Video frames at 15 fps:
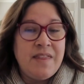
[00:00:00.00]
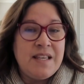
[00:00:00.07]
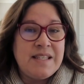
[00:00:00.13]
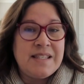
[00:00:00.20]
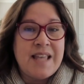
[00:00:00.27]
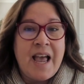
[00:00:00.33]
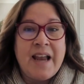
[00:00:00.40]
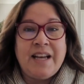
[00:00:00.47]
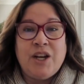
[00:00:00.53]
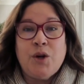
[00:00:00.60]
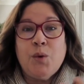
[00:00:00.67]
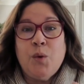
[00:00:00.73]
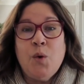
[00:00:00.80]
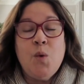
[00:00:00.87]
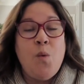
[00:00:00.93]
the site,
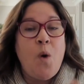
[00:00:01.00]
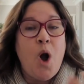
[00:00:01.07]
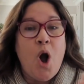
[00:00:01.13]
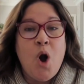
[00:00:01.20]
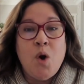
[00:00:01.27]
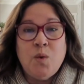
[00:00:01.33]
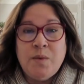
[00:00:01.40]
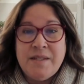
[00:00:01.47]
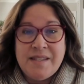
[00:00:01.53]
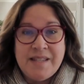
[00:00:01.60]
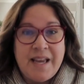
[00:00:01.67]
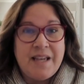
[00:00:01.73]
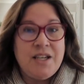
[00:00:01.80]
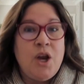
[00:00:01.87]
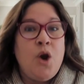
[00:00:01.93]
who owns
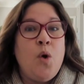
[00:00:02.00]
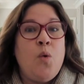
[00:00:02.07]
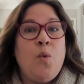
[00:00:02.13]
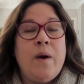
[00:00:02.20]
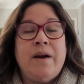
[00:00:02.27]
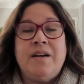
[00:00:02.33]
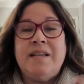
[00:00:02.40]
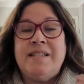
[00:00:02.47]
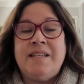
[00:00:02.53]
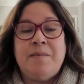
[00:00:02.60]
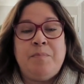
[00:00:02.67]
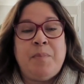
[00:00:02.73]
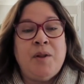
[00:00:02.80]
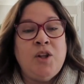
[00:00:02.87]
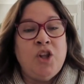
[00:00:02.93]
it, where does
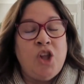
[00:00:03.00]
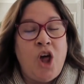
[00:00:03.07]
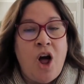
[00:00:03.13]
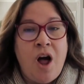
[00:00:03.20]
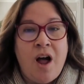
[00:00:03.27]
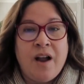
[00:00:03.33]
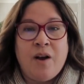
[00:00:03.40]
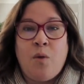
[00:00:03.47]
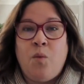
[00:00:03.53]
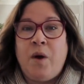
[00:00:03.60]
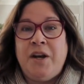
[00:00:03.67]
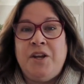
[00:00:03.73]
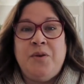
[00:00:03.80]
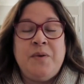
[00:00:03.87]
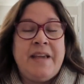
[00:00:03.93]
it belong, what
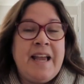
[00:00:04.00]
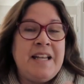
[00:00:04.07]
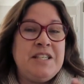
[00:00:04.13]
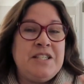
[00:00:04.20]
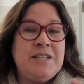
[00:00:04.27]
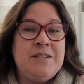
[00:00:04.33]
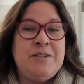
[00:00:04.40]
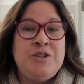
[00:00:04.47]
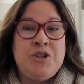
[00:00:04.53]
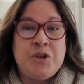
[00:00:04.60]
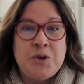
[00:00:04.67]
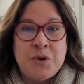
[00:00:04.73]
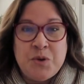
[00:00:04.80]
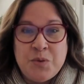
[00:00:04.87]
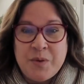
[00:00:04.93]
do you get to
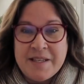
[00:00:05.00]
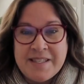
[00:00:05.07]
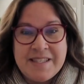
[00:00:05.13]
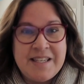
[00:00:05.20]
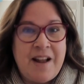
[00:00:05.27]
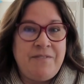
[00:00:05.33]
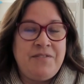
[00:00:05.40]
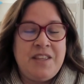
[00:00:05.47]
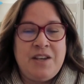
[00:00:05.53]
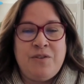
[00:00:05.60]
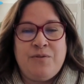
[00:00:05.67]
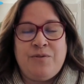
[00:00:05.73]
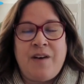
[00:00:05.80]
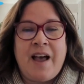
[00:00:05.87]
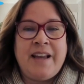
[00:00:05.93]
do with stuff that you
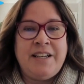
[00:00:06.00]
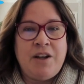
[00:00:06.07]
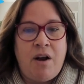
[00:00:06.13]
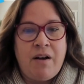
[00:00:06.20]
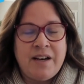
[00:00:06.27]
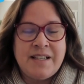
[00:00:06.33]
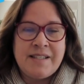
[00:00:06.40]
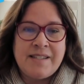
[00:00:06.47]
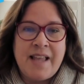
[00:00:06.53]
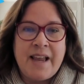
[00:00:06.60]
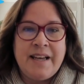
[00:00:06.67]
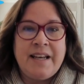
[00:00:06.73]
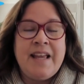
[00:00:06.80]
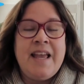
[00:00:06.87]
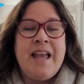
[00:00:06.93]
find on a
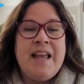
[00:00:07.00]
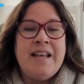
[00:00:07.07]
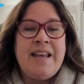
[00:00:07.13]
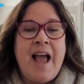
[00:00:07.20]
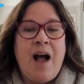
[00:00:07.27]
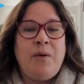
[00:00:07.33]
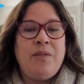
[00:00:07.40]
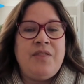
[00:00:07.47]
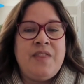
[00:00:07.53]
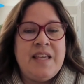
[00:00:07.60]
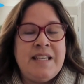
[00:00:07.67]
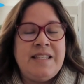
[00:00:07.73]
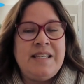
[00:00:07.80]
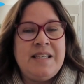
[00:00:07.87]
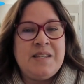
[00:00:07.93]
site. Now,
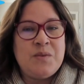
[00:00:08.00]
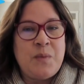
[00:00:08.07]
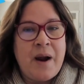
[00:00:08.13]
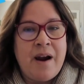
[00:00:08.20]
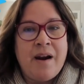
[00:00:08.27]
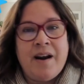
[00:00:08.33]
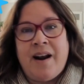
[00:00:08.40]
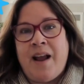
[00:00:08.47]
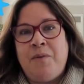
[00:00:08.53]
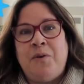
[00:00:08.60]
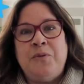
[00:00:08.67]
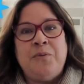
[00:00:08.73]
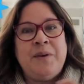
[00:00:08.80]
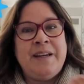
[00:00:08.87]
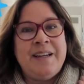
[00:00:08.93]
this is where, and I
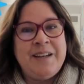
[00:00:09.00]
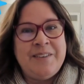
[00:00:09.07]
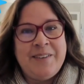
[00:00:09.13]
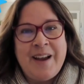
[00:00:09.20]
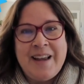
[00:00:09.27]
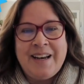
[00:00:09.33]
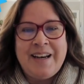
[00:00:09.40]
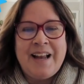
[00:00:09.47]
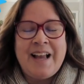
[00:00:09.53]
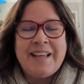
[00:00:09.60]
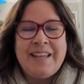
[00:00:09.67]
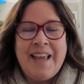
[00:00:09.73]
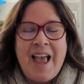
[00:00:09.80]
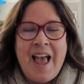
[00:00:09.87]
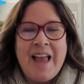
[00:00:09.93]
will reiterate it
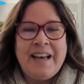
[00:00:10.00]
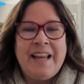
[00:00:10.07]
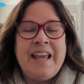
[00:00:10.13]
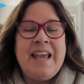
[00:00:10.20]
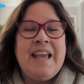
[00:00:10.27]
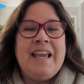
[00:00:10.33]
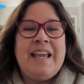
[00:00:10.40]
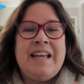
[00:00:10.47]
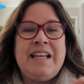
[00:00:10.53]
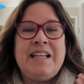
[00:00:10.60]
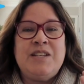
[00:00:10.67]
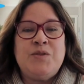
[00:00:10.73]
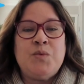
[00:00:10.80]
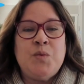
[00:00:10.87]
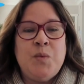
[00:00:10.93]
again, it
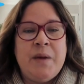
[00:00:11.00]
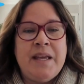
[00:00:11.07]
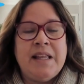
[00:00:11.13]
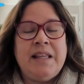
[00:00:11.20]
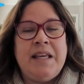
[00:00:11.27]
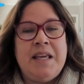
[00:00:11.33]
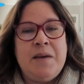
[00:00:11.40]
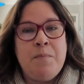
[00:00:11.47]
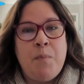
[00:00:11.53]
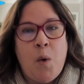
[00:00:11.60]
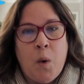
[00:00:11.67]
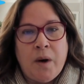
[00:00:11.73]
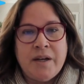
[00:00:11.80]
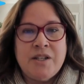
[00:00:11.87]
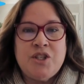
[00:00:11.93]
is really
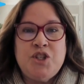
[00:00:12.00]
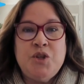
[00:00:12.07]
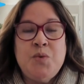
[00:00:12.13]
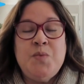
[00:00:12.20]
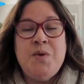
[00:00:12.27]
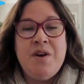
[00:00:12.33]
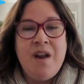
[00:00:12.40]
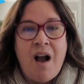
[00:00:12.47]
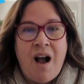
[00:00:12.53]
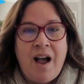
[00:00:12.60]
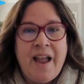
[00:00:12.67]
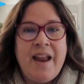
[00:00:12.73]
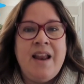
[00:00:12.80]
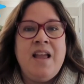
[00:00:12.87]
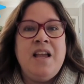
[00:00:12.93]
important to not